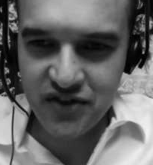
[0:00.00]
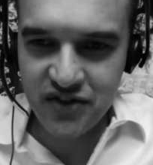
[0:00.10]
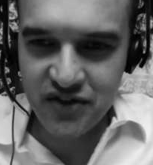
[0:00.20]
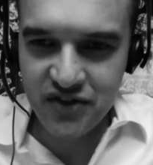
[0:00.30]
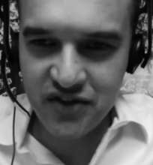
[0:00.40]

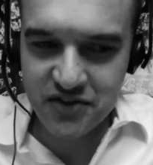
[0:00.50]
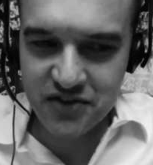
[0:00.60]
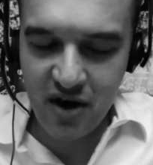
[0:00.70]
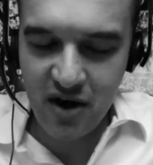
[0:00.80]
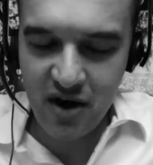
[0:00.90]
class
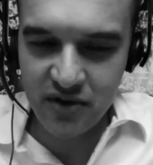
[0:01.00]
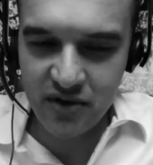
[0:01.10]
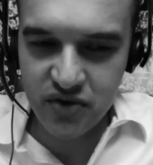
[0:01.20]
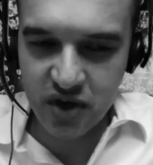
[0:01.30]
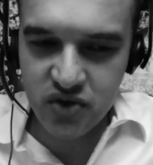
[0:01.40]

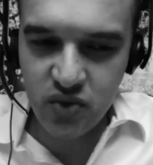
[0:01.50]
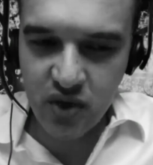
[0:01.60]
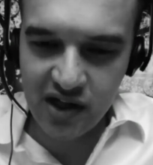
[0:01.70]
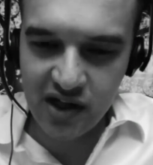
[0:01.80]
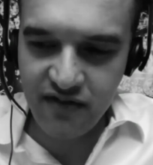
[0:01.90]
experimenter. So I just want
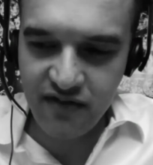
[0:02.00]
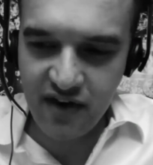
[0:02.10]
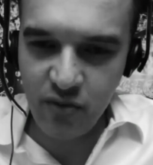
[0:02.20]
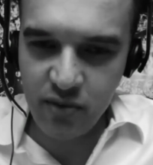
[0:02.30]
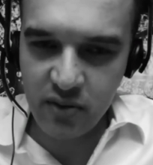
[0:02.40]
to clarify
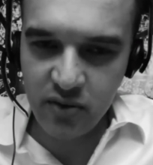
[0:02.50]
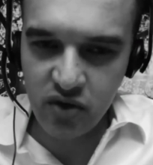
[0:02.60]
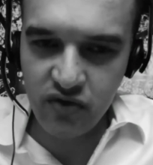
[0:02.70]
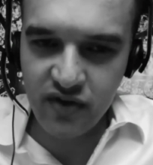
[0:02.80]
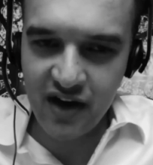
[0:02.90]
for people,
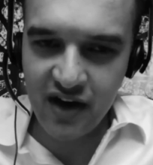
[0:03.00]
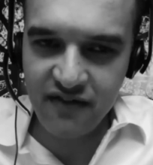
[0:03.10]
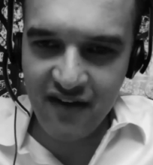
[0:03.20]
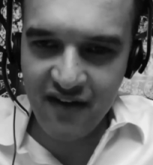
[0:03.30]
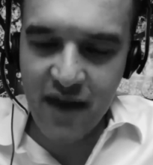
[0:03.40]
you've got
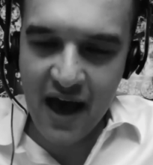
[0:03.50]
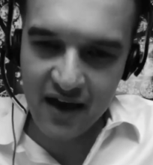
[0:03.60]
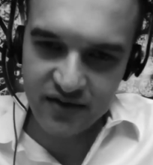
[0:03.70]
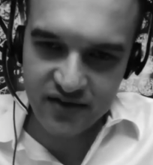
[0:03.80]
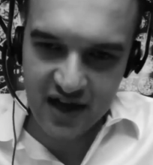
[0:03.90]
5
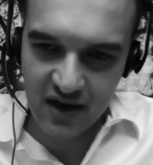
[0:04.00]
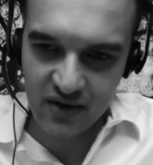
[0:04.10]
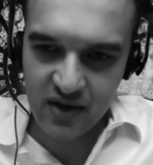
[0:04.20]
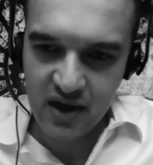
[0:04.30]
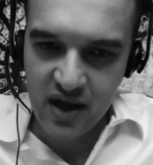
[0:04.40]
patents out,
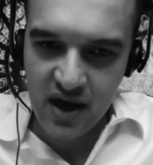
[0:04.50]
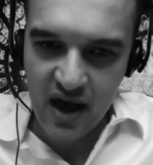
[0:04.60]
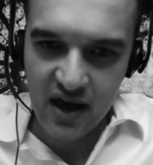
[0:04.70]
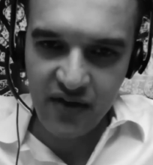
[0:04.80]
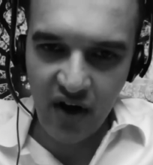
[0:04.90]

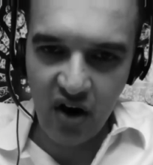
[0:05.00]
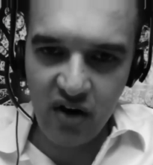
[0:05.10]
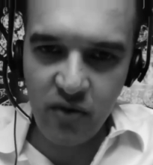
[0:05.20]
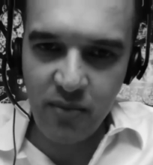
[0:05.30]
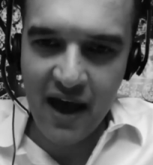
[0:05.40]
and the heart of
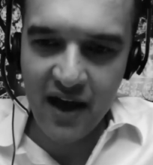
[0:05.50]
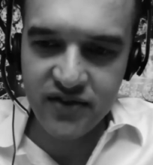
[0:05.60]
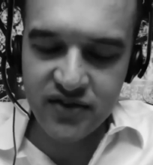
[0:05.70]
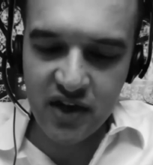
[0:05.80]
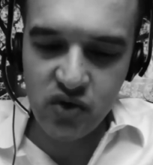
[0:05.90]
your patents
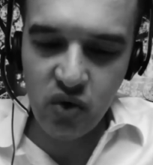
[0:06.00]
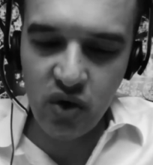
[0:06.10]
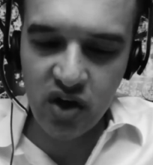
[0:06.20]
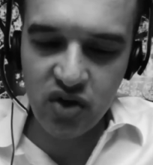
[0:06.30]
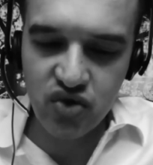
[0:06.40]
is that you can
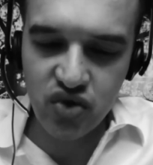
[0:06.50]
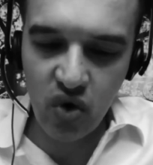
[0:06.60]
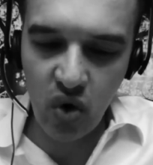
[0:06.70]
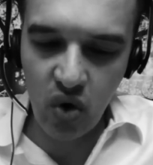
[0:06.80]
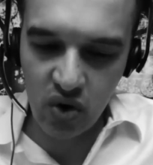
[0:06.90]

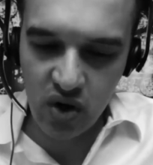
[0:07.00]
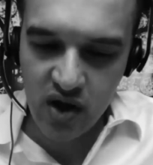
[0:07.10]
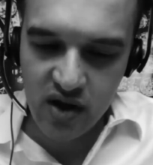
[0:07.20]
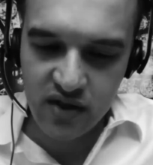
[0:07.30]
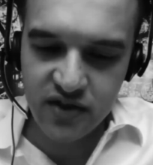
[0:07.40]
control
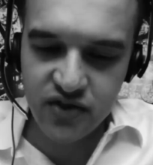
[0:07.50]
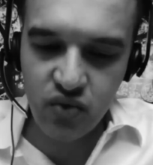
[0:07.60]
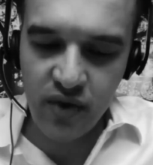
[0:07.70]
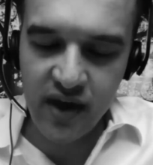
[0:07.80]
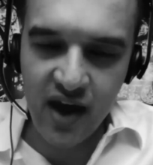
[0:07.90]
this
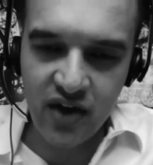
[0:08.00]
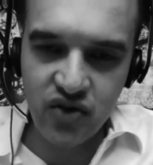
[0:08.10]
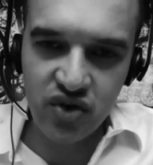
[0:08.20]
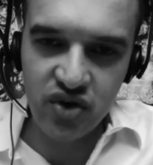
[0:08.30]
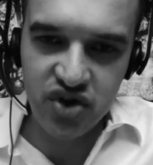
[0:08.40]

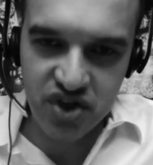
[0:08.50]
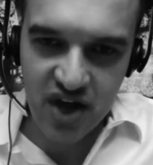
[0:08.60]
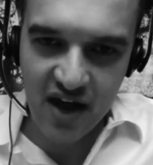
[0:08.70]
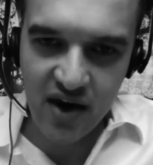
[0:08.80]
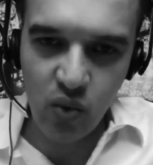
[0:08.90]
reentrant
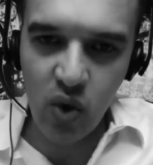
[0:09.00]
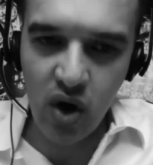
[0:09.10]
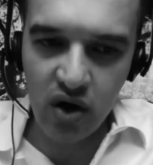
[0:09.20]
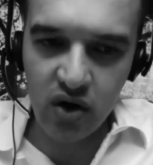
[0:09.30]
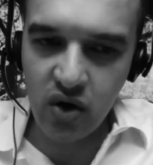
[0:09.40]
jet and
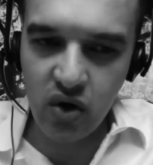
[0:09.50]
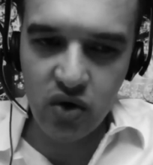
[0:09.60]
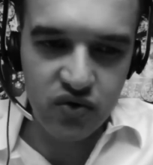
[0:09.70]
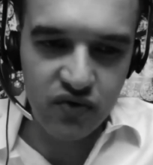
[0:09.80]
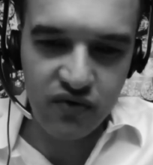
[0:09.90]
where it
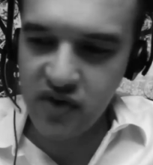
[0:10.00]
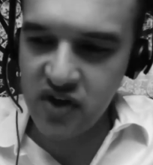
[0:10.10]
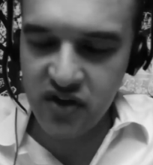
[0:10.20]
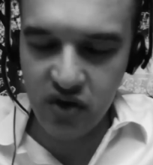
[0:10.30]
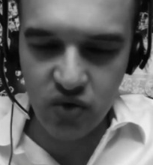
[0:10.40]
goes via
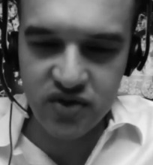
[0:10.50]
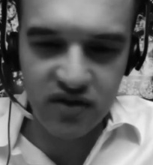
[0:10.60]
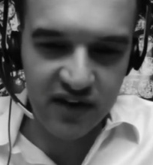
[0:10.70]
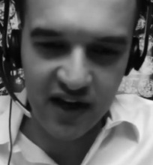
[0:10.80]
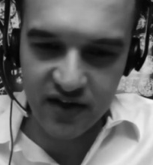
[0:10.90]
the use of
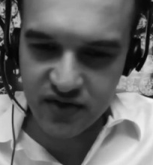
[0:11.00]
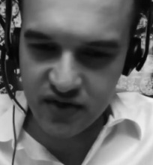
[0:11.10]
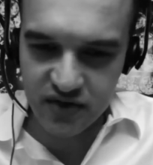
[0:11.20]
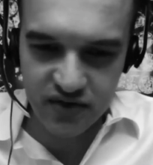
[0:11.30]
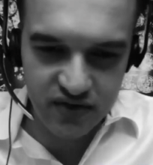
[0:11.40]

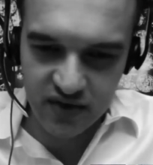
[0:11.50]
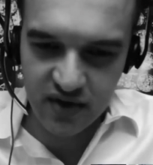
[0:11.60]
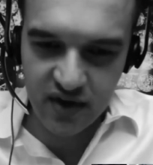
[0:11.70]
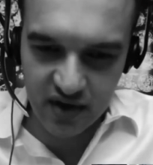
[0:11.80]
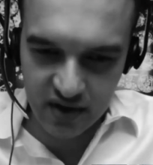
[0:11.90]
lasers,
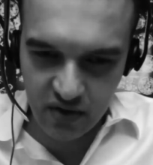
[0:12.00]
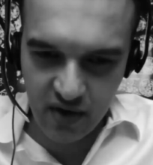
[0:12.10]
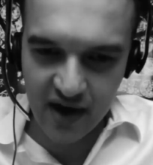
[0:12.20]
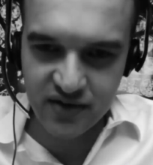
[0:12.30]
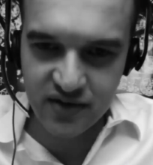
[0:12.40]

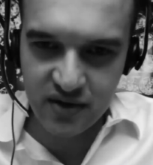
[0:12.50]
correct?